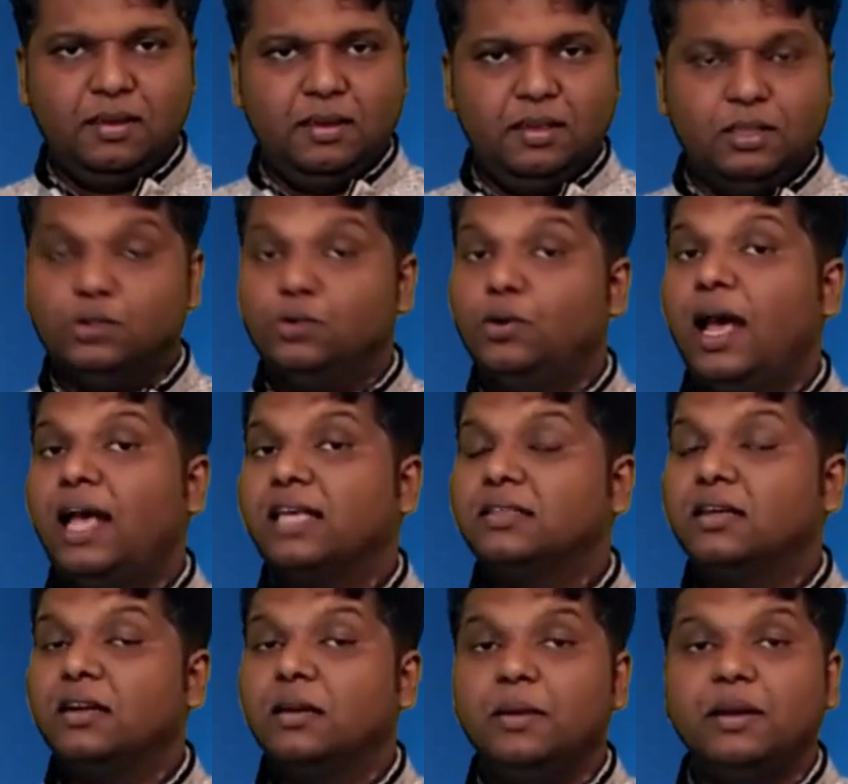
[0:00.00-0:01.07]
So as
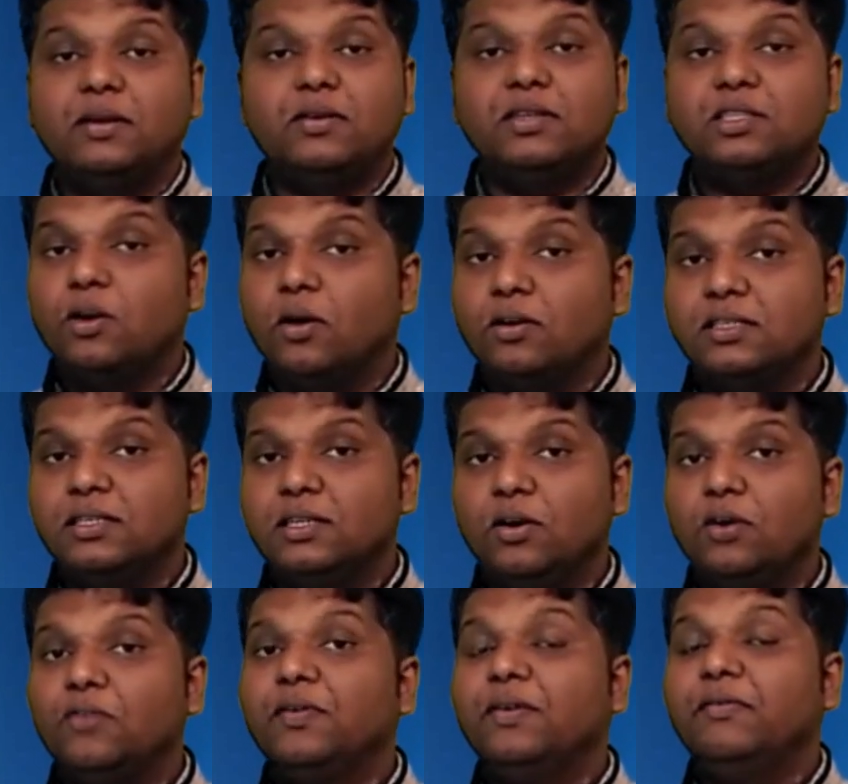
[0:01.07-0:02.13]
the remainder is not
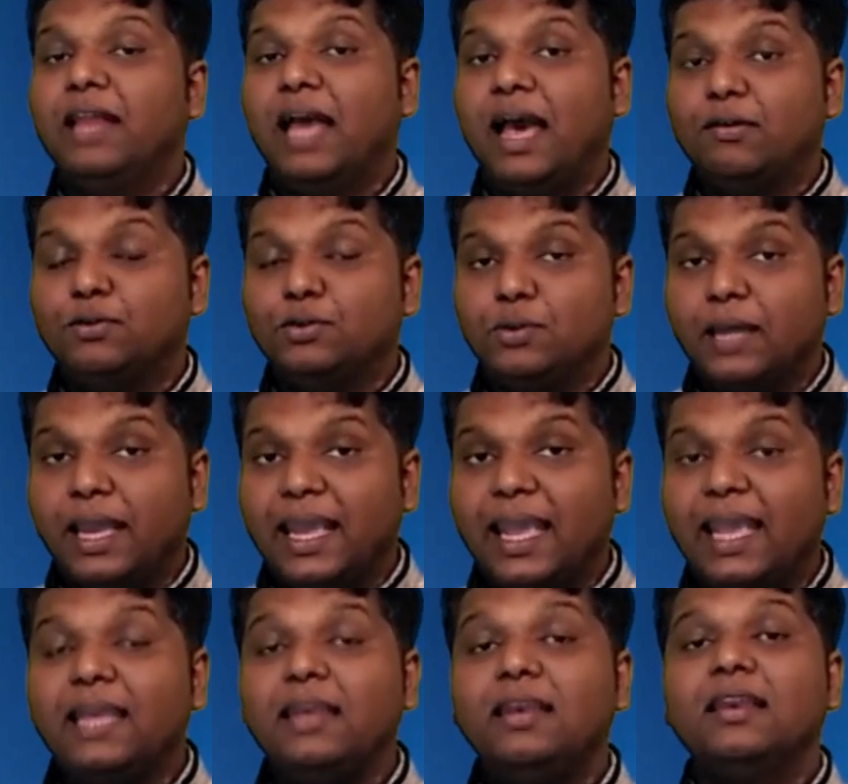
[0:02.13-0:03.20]
0, we will have to
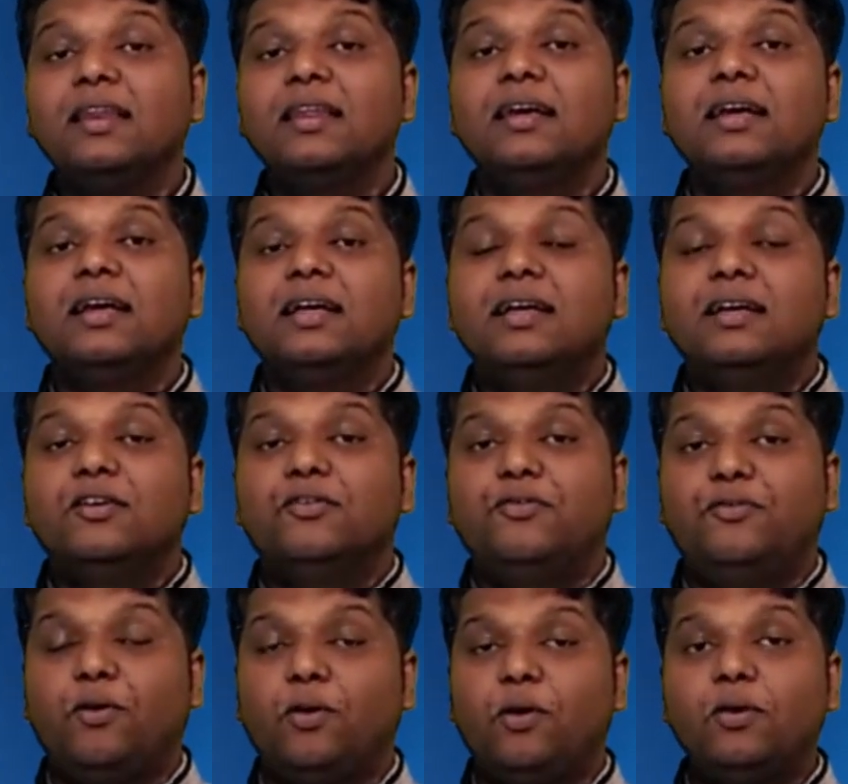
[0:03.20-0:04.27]
again
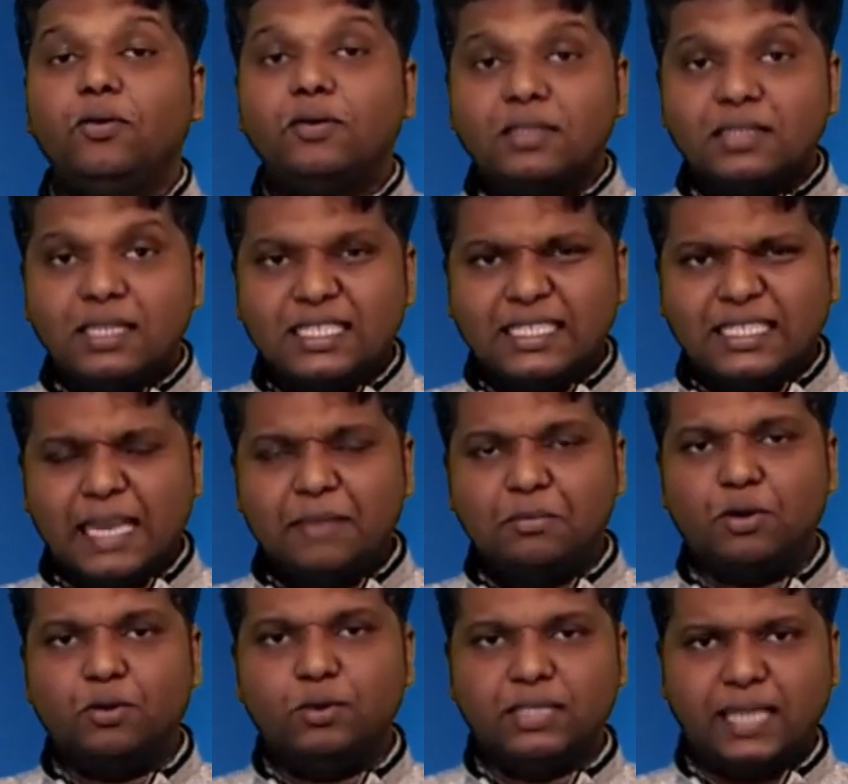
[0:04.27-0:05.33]
follow the same
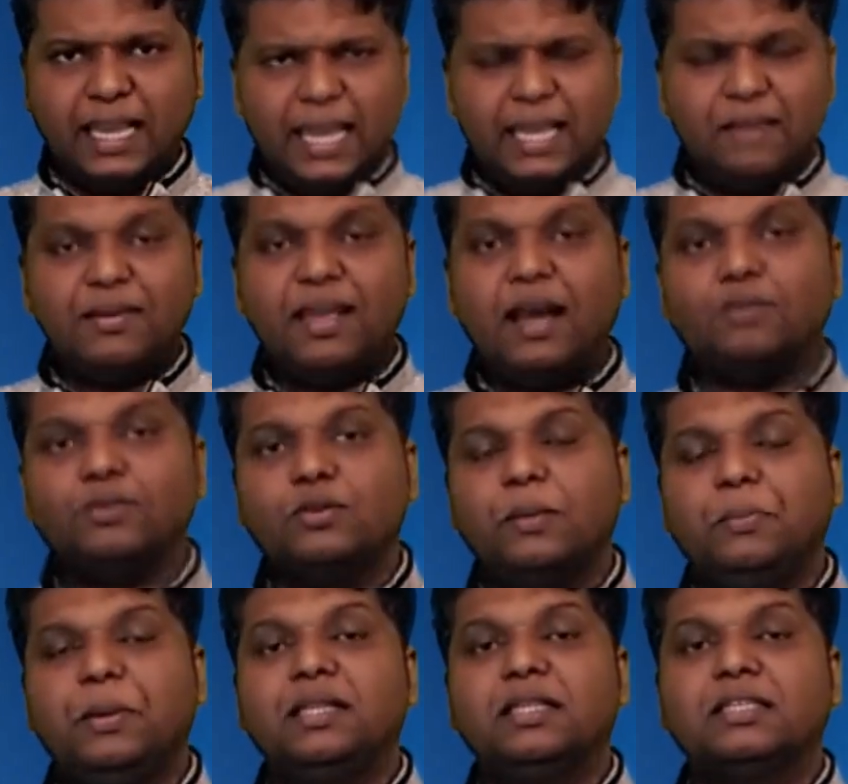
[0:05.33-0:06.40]
rules. Again we have to
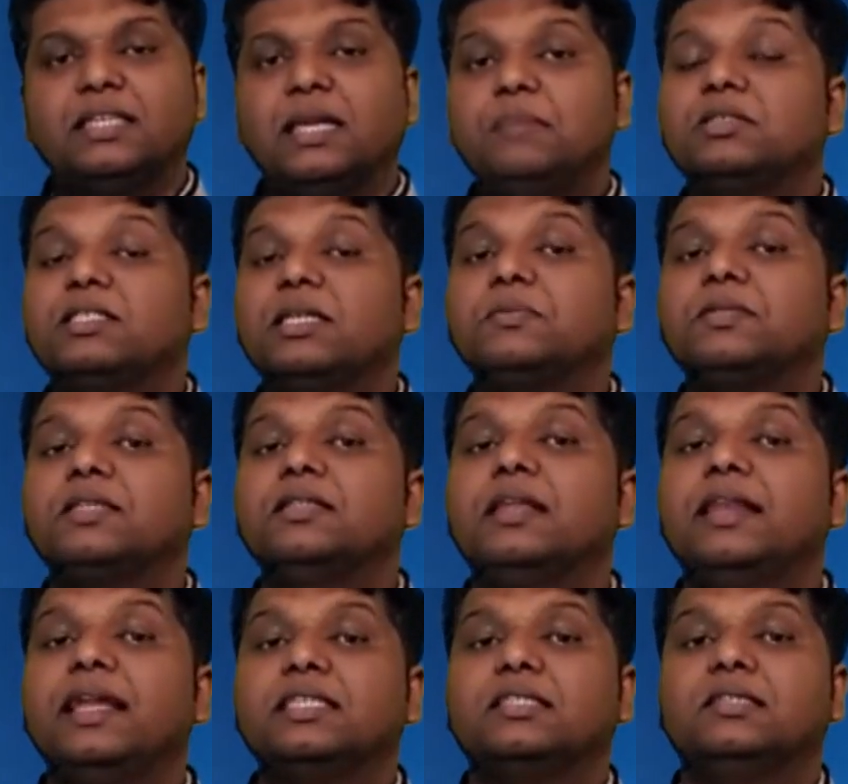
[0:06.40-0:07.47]
repeat the same steps in the
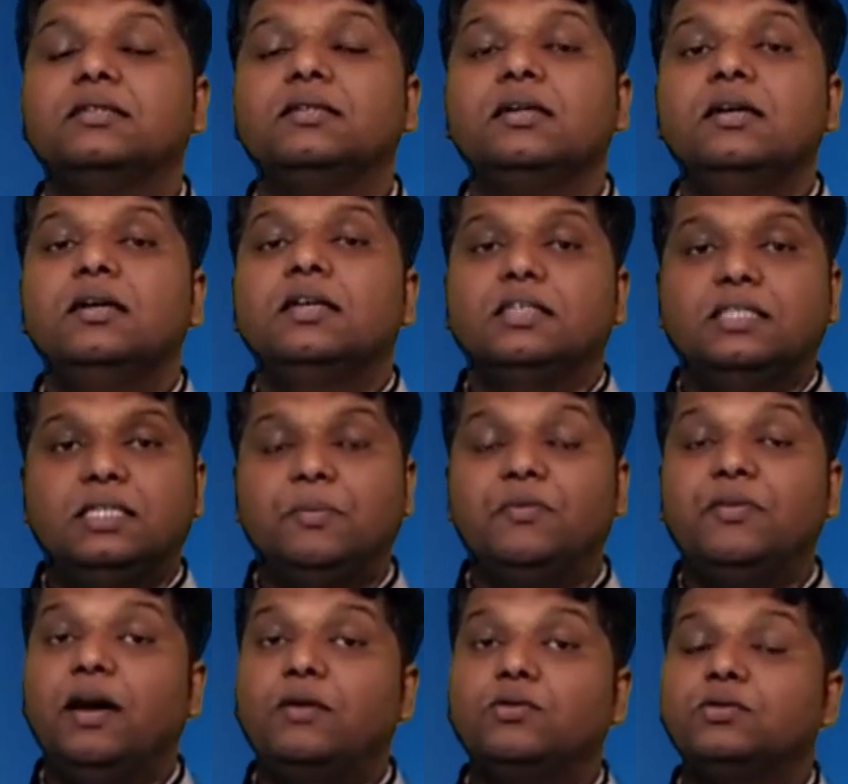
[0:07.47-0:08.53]
next step.
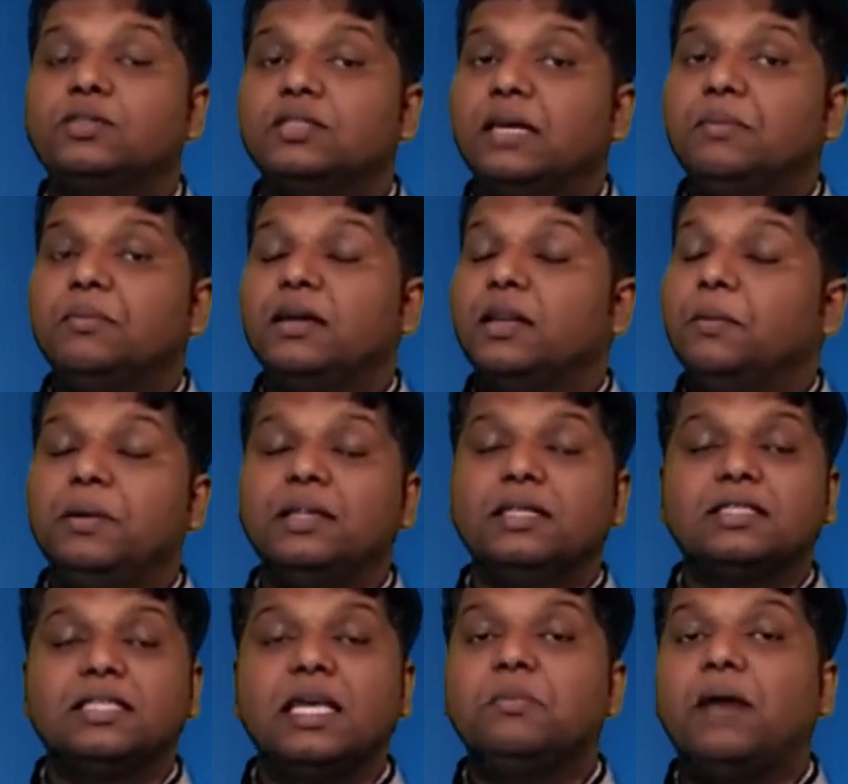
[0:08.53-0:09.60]
We have to repeat the
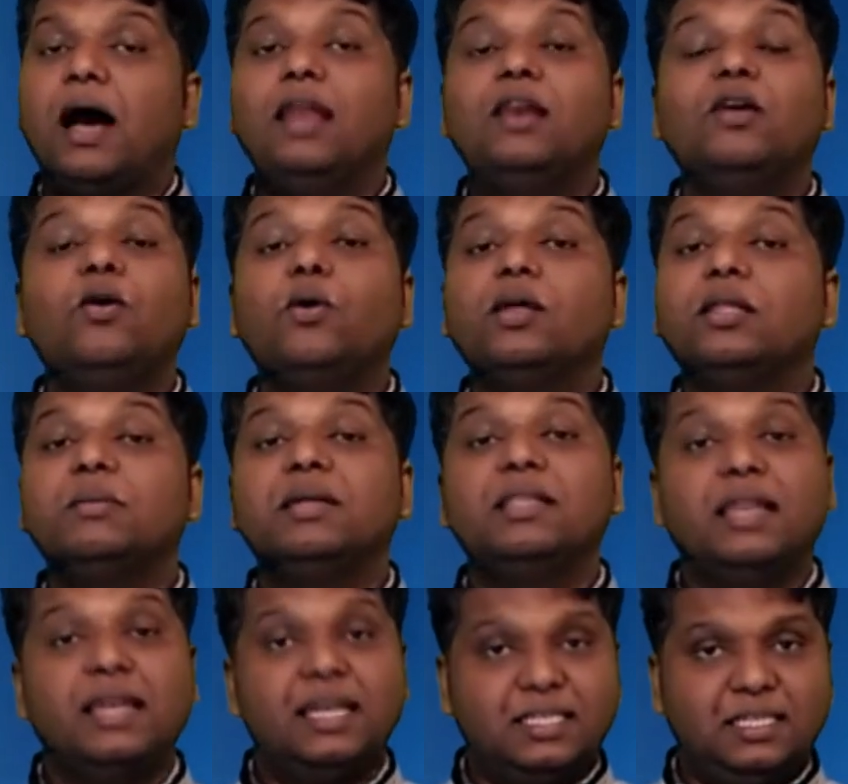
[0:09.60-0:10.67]
same algorithm in the
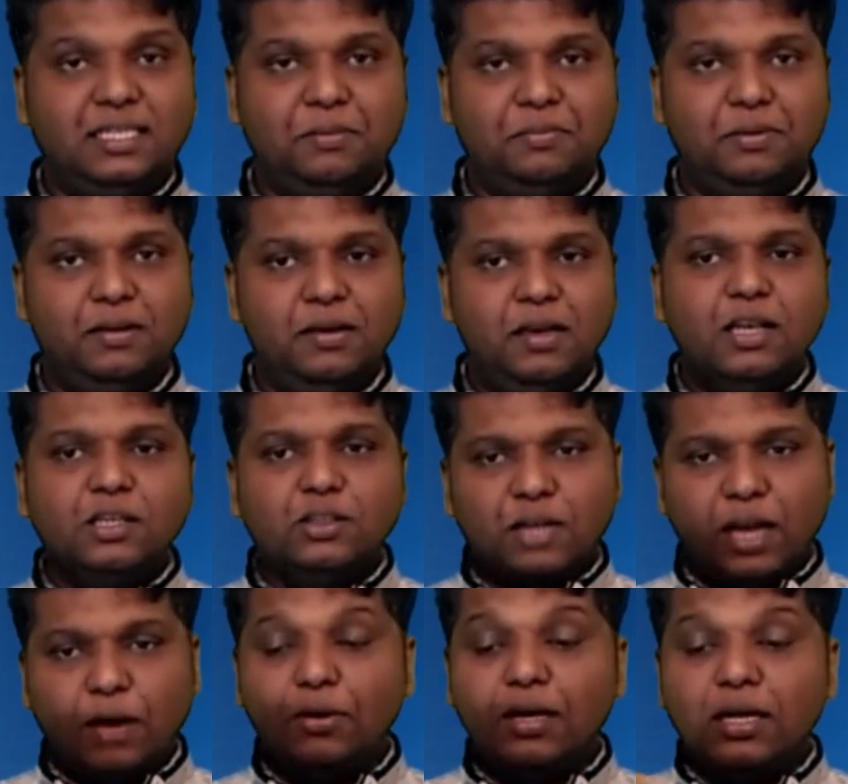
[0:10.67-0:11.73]
next step. So
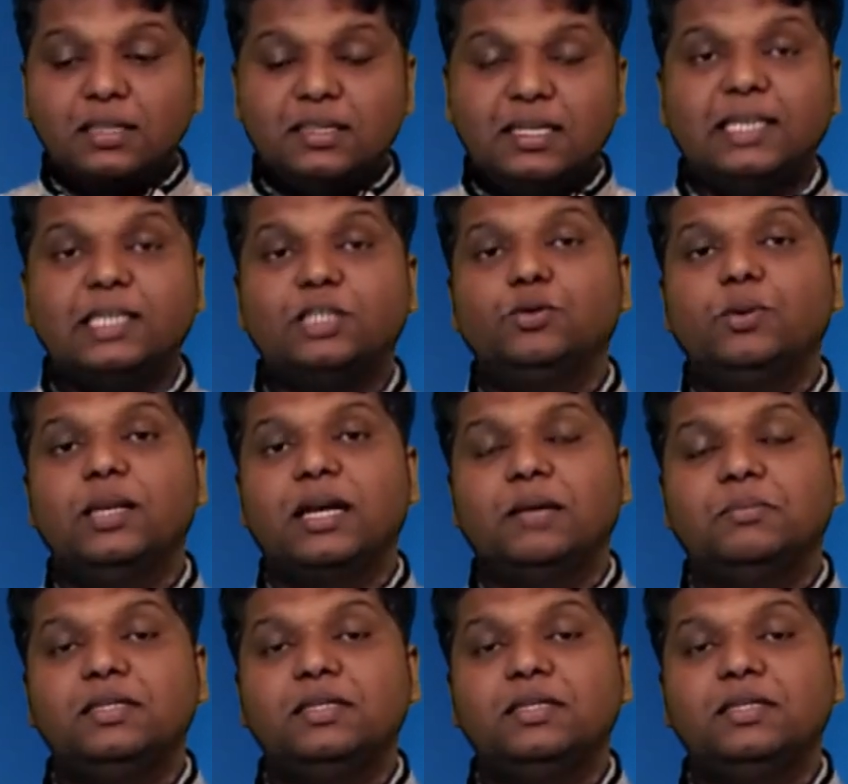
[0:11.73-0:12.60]
now 32 will come